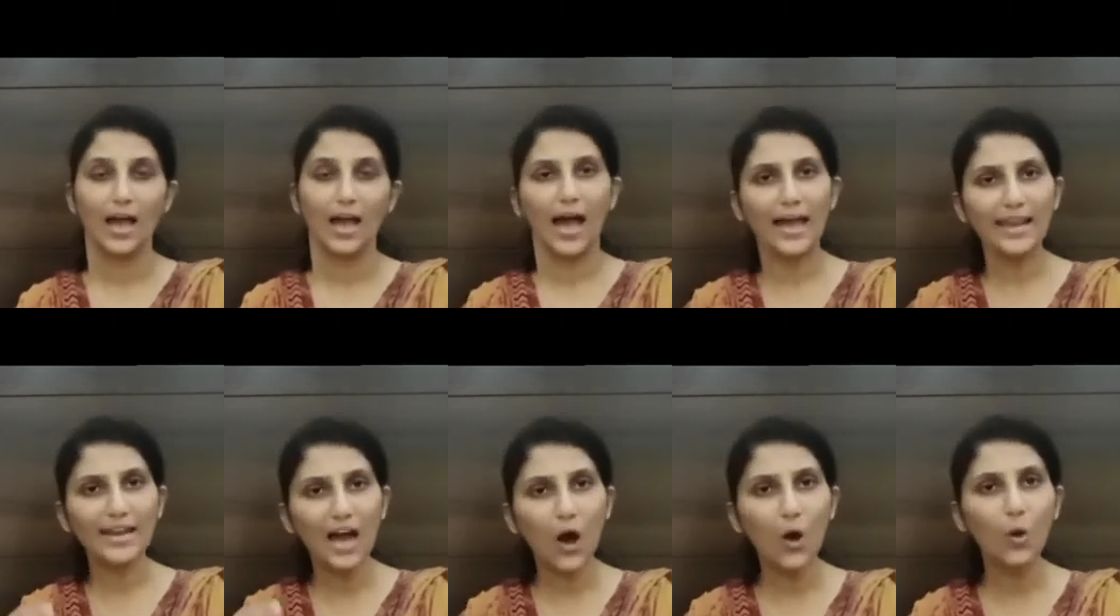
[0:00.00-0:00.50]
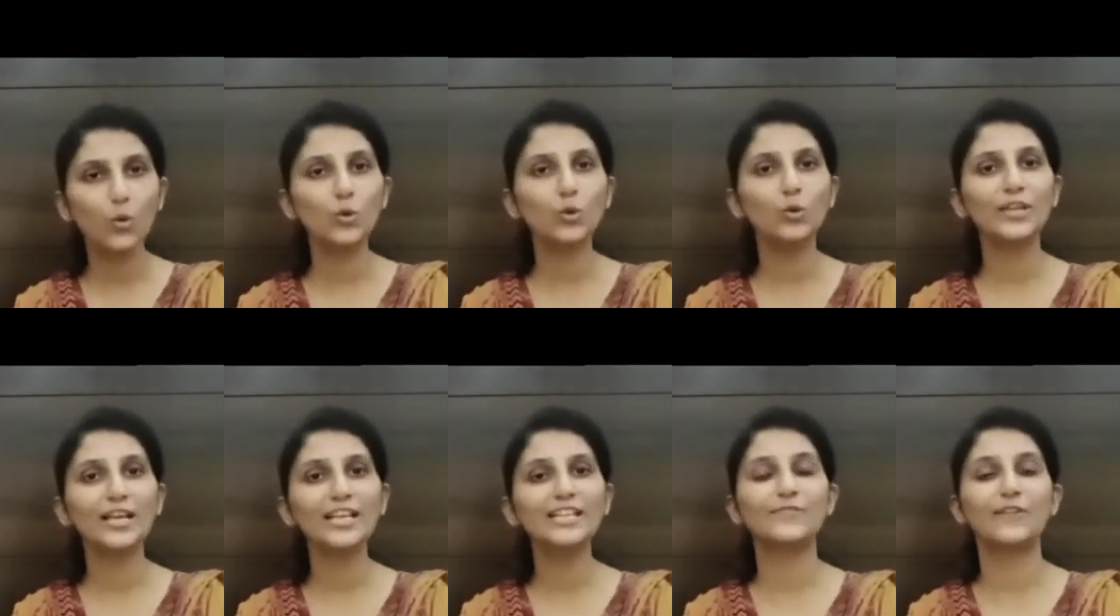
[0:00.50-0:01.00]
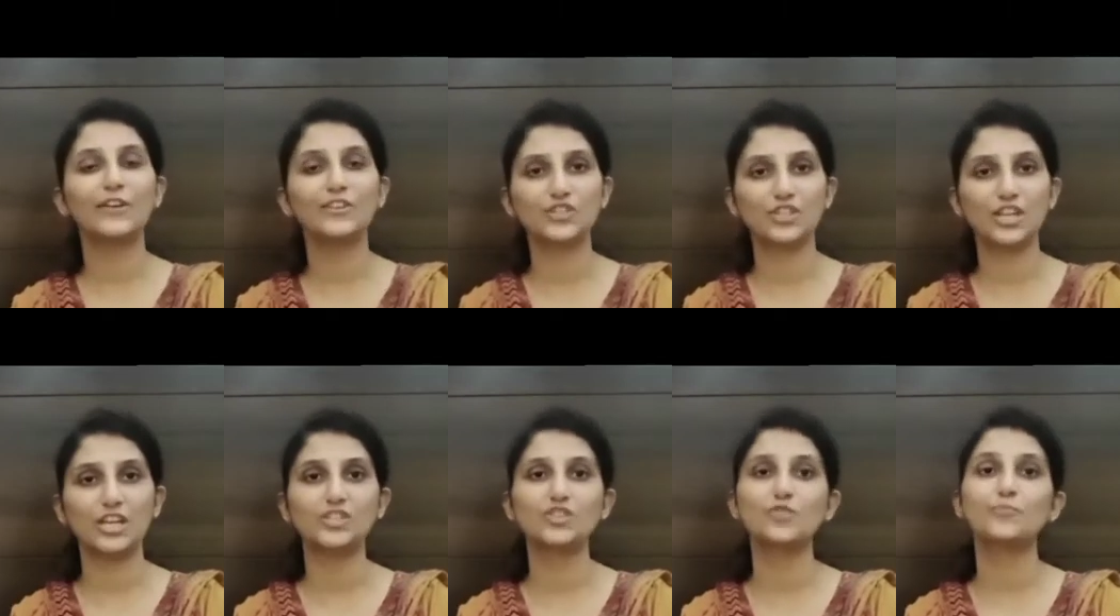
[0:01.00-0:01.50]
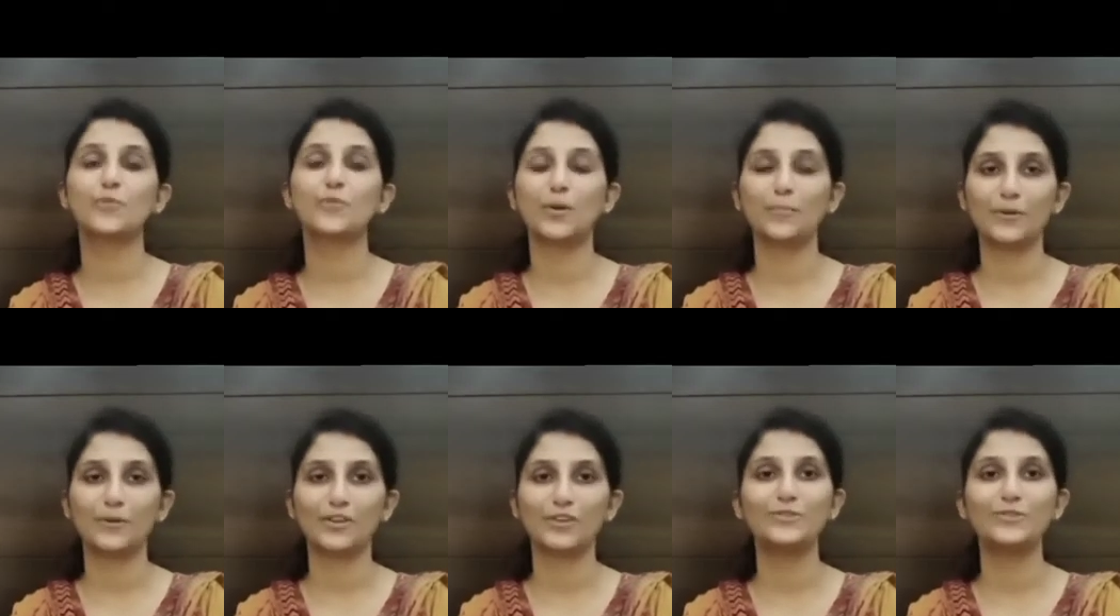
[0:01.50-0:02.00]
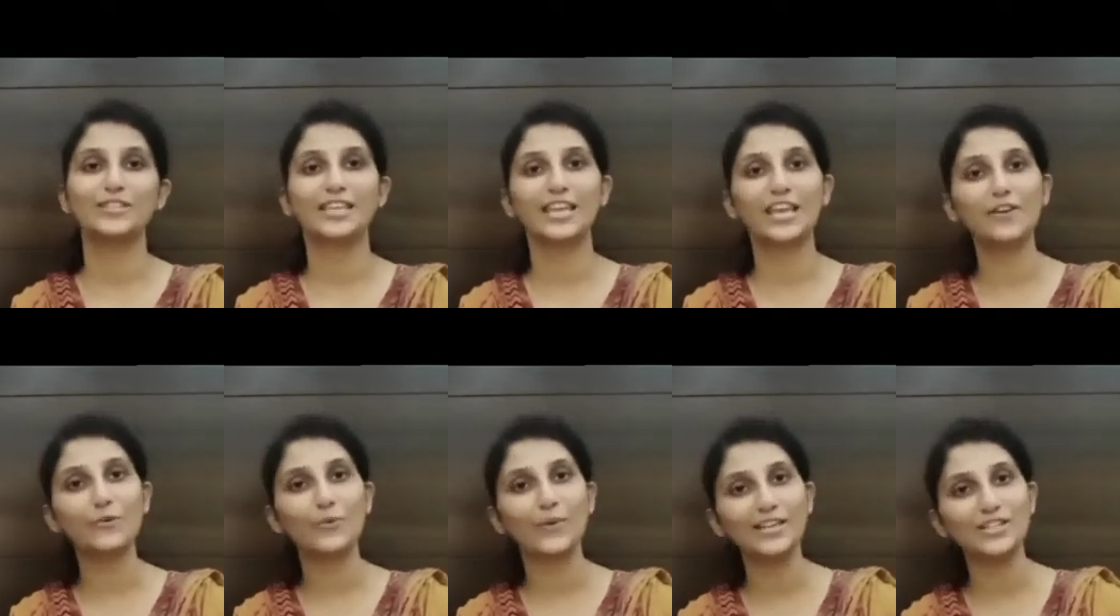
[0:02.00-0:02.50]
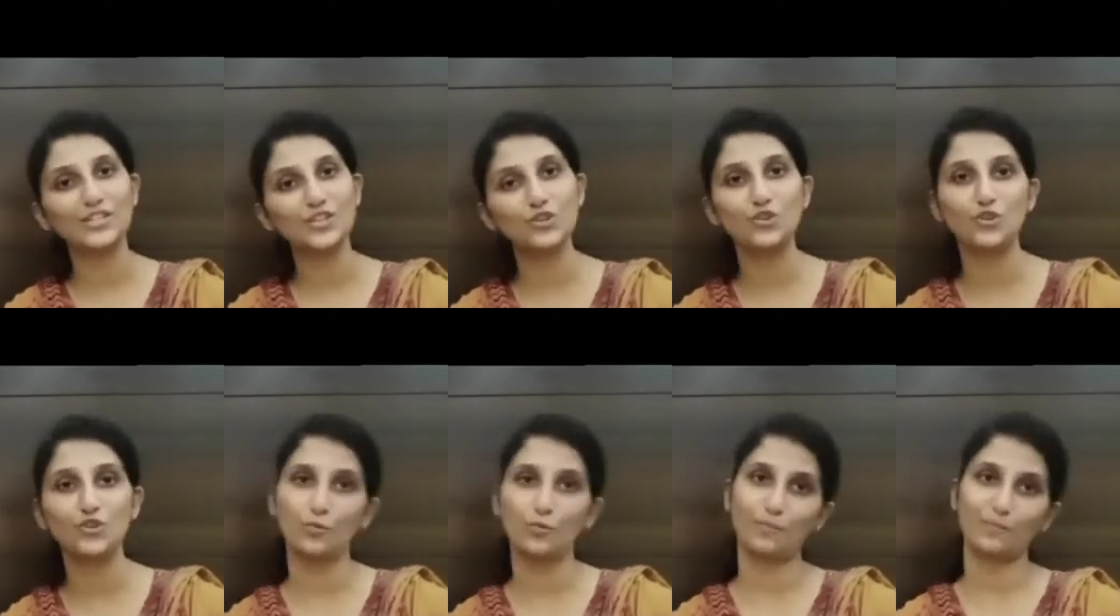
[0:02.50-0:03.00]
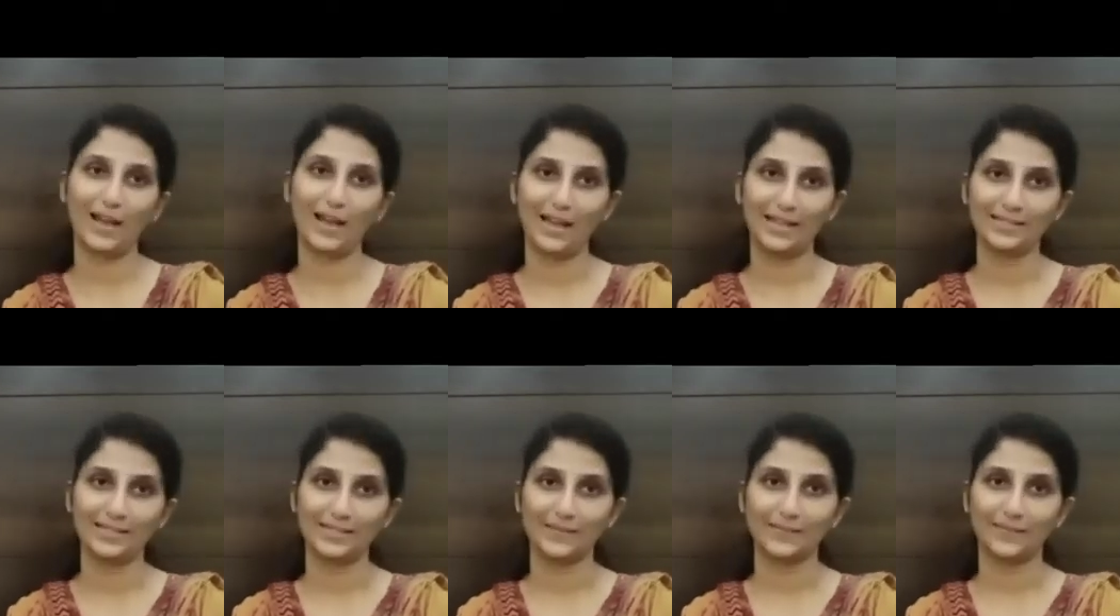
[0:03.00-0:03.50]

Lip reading: And how do these vegetative propagules give rise to new plants?